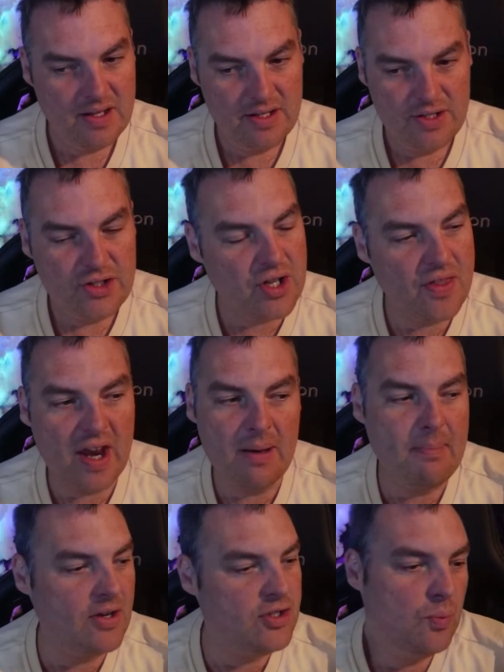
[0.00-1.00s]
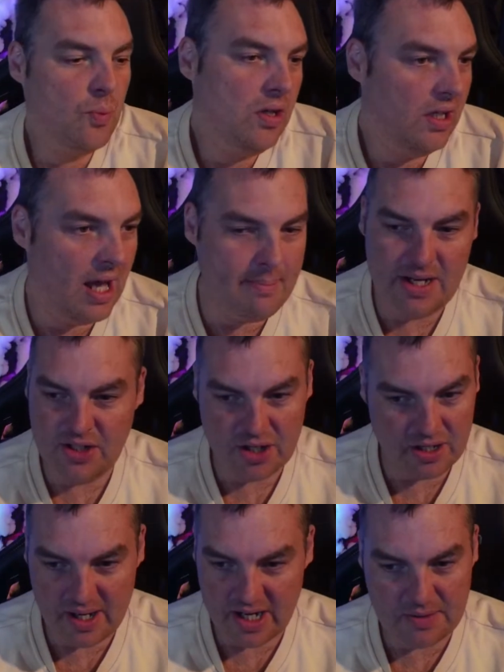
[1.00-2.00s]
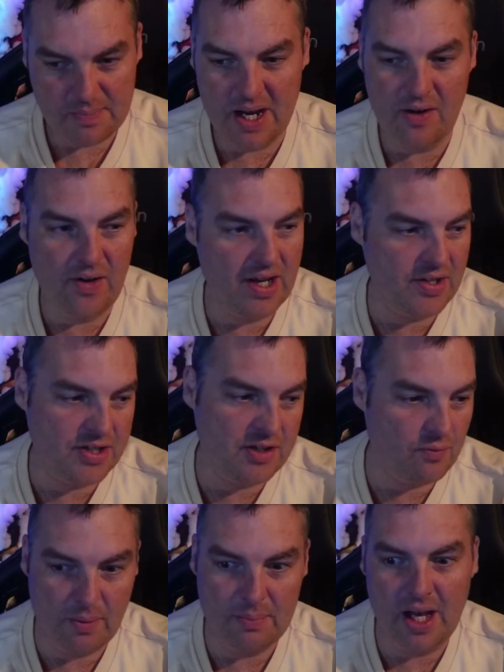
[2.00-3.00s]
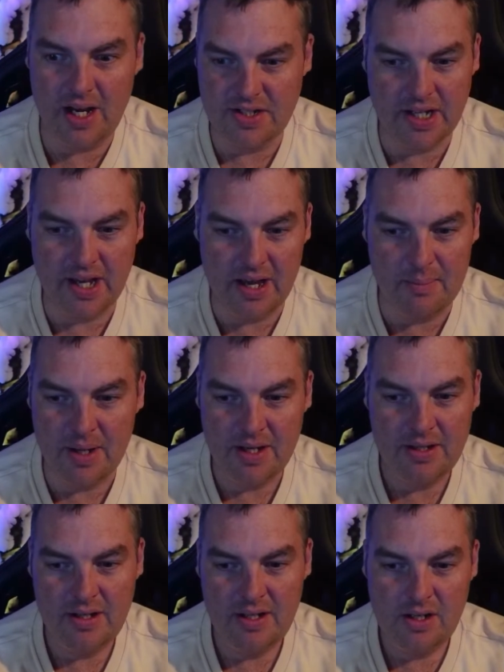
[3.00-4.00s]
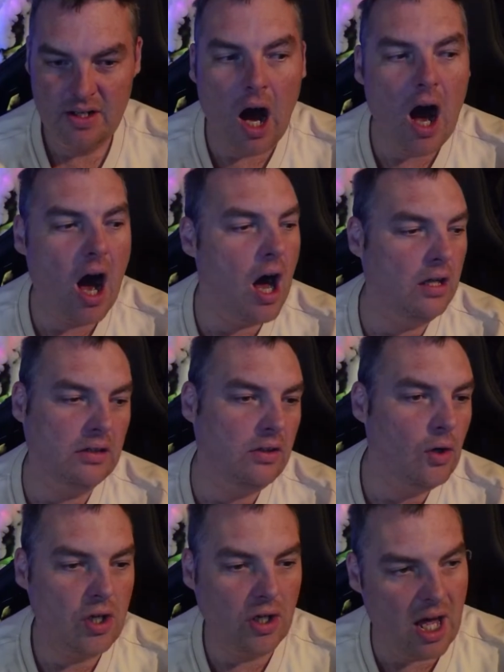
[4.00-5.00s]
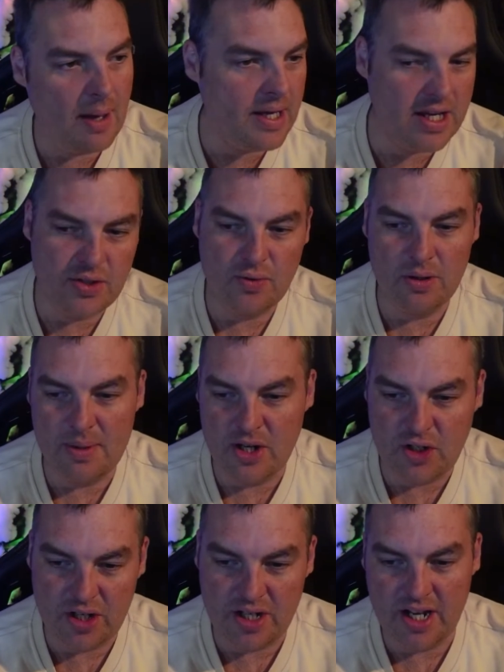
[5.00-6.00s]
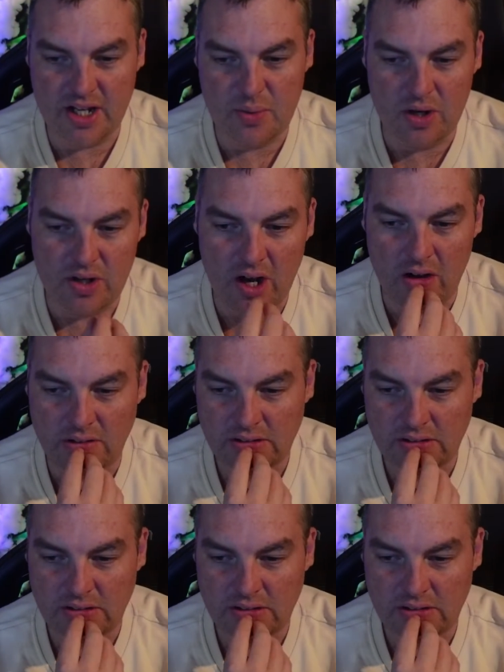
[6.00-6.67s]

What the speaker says: So then imagine what Lemmy's going to experience replacing him. Look at Lemmy, he's rubbish. He only kicks 1 goal.